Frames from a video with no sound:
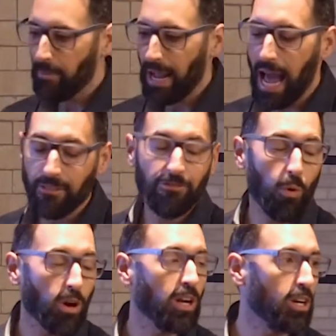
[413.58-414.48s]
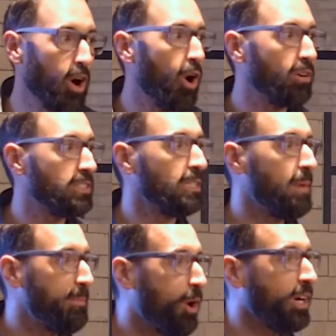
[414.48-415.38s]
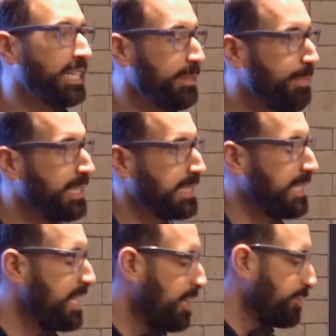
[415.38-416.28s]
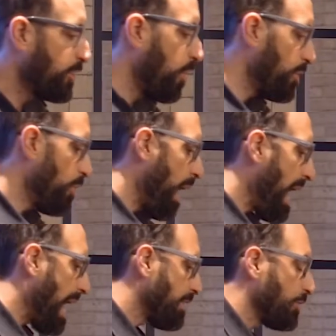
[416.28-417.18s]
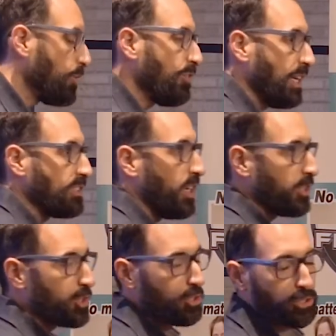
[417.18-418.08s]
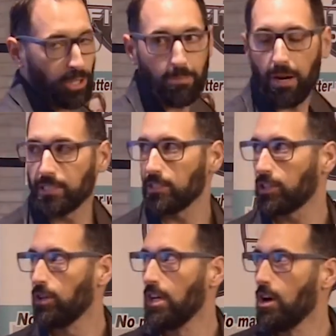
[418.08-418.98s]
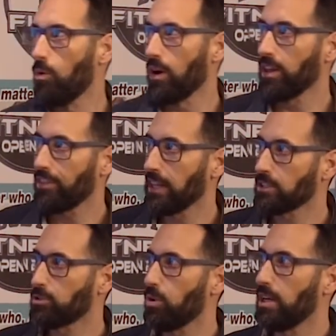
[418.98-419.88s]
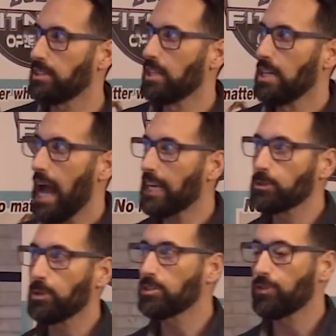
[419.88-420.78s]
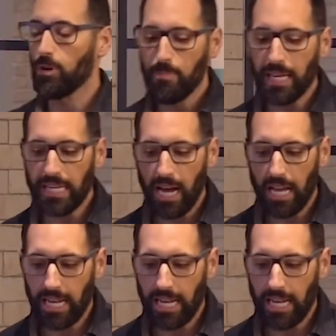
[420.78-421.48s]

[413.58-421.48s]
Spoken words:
I had $400 in my marketing budget. So, I had to do things on a shoestring budget. So one of the things was experts for media.